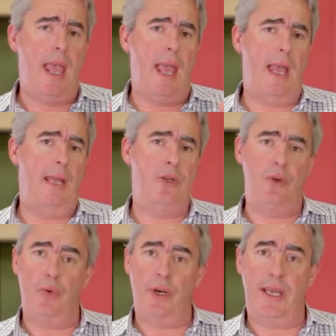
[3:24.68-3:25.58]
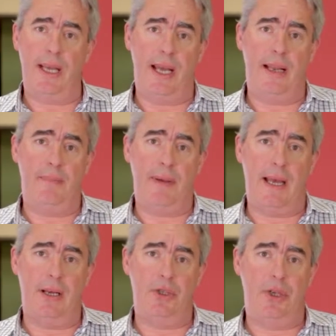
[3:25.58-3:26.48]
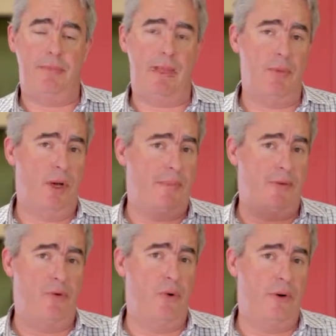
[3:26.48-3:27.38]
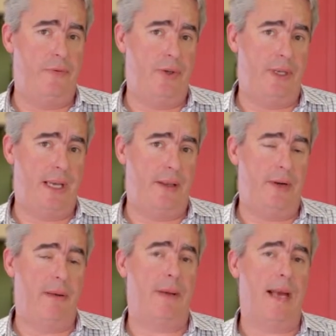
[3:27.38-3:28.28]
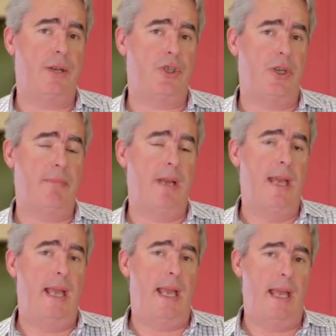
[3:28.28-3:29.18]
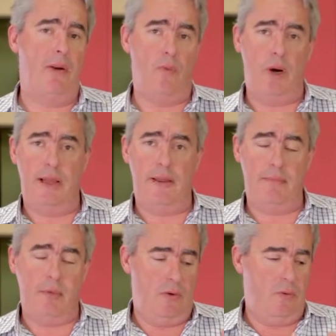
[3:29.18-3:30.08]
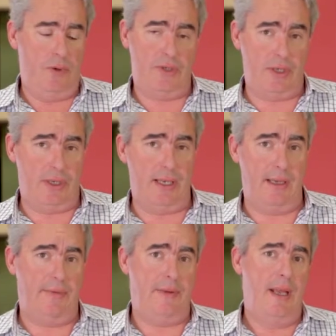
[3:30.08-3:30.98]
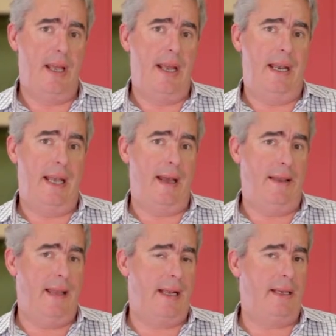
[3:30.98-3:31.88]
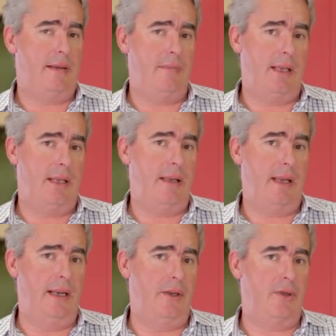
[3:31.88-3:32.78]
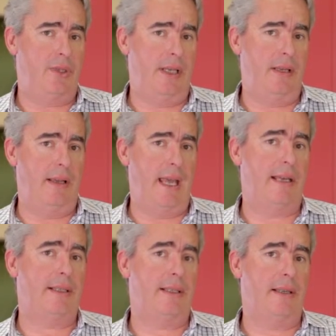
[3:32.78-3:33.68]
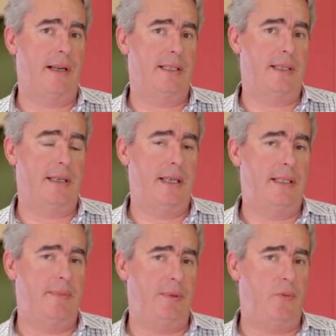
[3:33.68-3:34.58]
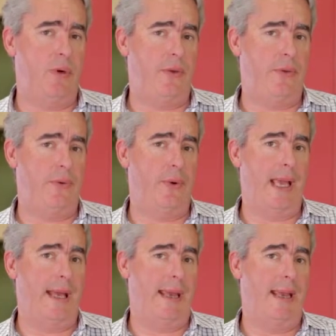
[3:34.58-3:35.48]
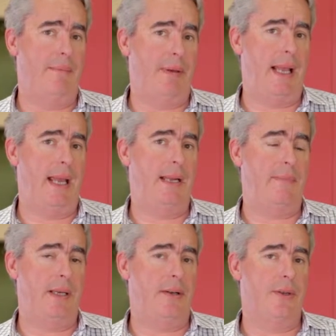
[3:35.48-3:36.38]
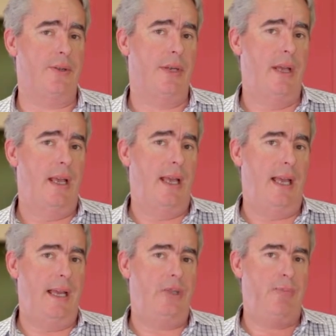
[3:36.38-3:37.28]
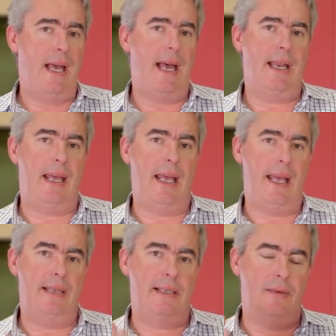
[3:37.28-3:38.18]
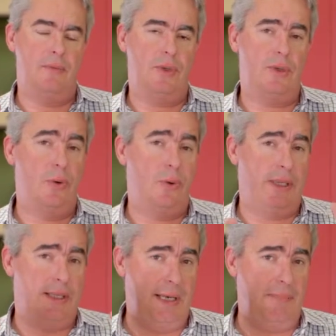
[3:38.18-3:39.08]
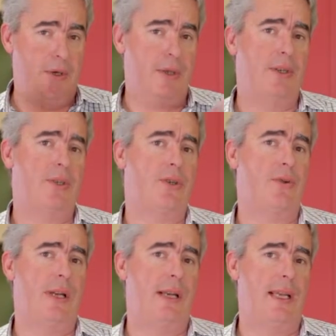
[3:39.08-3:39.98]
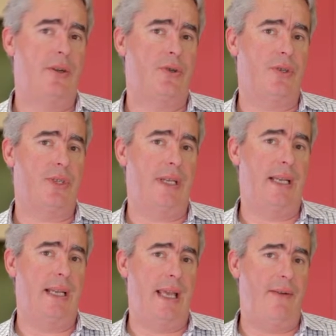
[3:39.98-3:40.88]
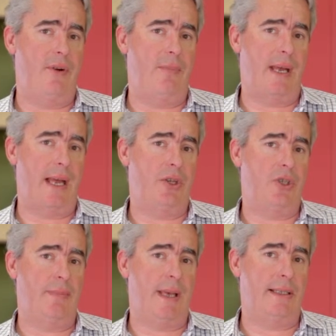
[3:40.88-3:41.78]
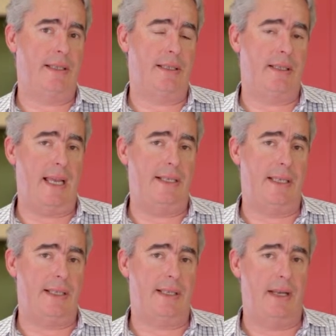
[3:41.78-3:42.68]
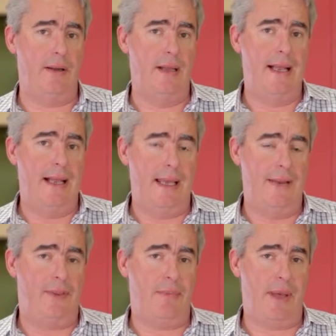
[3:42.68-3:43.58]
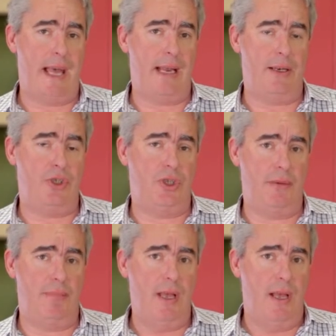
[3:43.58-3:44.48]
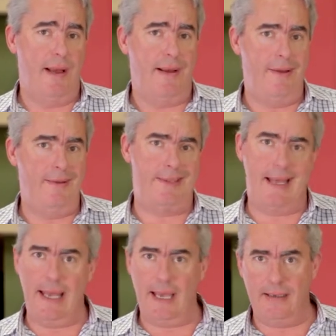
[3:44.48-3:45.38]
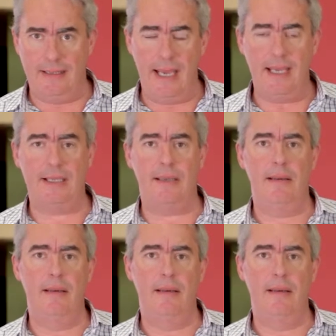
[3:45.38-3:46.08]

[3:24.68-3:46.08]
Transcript: and you want to get out of the partnership, there might be four of you together in a partnership and one of them wants to leave. Now, that can be an interesting exercise, and it needs to be well thought out and planned, because each partner has what's called a separate and discrete interest in every partnership asset. So if the partnership owns a desk,